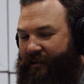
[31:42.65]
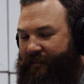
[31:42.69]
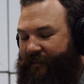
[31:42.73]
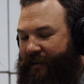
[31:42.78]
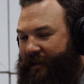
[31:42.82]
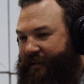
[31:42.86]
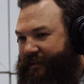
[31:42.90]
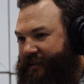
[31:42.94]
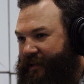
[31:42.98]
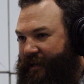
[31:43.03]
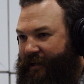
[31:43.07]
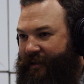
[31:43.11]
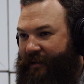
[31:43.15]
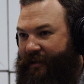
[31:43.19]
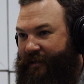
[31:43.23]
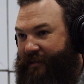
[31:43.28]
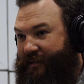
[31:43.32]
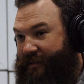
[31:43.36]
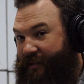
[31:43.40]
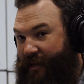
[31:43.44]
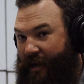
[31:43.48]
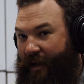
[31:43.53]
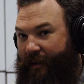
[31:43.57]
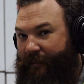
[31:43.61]
I'm not saying that
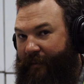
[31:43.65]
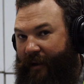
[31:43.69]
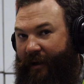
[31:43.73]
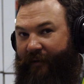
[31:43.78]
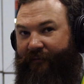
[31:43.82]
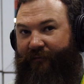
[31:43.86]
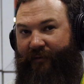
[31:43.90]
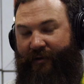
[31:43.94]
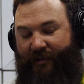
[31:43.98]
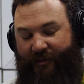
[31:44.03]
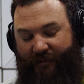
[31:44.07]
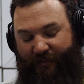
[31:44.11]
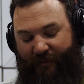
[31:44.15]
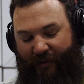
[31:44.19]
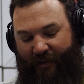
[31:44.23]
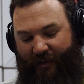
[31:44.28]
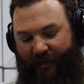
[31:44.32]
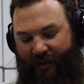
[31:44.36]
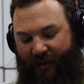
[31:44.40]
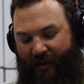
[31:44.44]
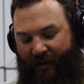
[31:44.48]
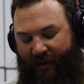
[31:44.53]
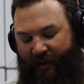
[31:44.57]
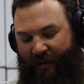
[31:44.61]
it's not about fish, but
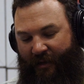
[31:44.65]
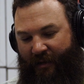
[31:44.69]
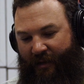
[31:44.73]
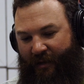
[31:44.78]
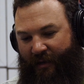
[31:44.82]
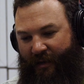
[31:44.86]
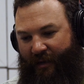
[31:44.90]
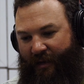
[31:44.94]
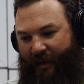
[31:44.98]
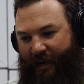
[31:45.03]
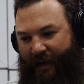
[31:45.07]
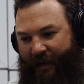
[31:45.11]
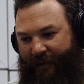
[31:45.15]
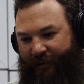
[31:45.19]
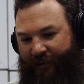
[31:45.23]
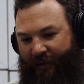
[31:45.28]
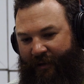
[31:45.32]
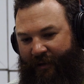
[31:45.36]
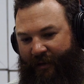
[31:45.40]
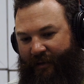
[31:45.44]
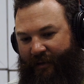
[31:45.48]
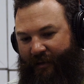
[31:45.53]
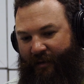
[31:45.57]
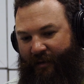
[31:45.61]
I
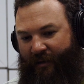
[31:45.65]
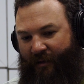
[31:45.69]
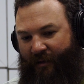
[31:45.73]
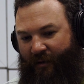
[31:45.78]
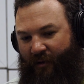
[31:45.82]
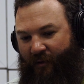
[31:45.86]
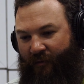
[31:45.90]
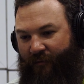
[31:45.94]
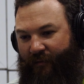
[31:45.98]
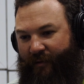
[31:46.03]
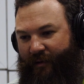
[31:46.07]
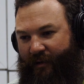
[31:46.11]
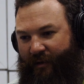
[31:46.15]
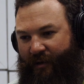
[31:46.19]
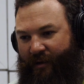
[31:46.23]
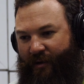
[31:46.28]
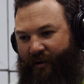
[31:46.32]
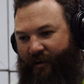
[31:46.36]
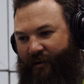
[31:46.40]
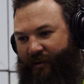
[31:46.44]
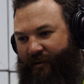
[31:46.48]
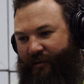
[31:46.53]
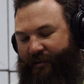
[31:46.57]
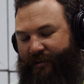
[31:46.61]
think over the
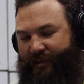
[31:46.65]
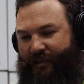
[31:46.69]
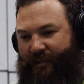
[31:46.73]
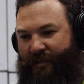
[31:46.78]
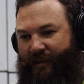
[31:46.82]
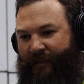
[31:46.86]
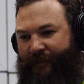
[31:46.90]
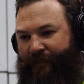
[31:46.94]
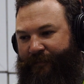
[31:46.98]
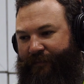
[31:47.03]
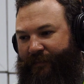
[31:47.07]
years